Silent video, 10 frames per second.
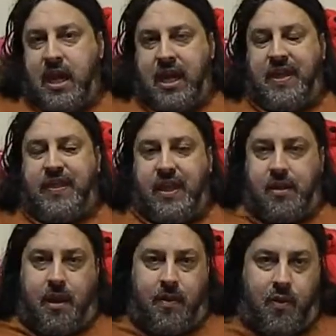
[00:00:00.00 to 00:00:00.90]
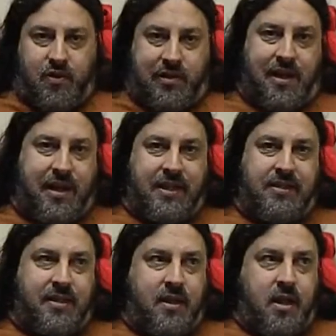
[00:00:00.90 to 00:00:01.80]
Anything along those
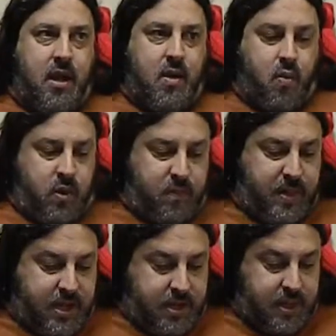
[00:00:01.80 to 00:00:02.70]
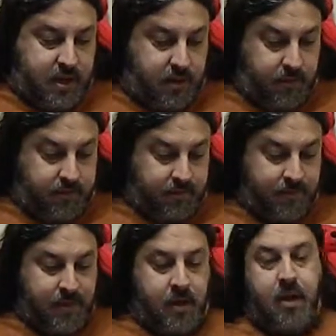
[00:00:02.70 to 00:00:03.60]
lines will be in there,
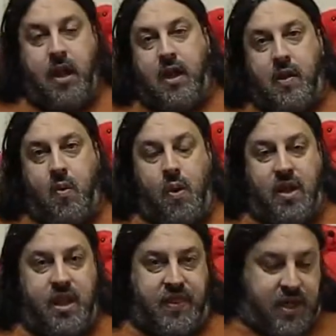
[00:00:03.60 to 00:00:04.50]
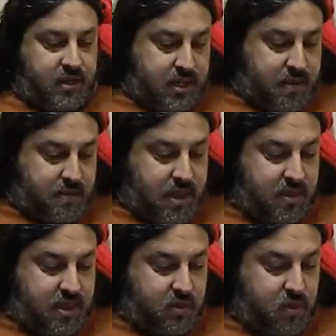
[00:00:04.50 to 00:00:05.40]
and one of the things I,
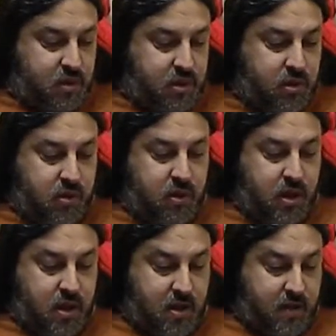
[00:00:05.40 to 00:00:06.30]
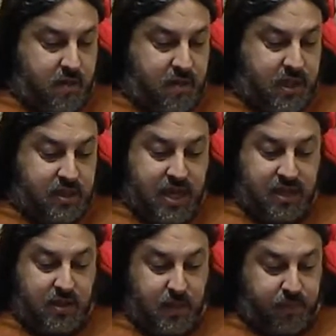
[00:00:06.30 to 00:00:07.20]
that this will include uh, the
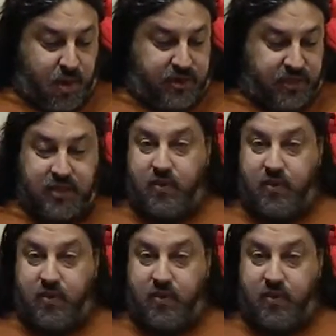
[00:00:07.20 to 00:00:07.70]
the project.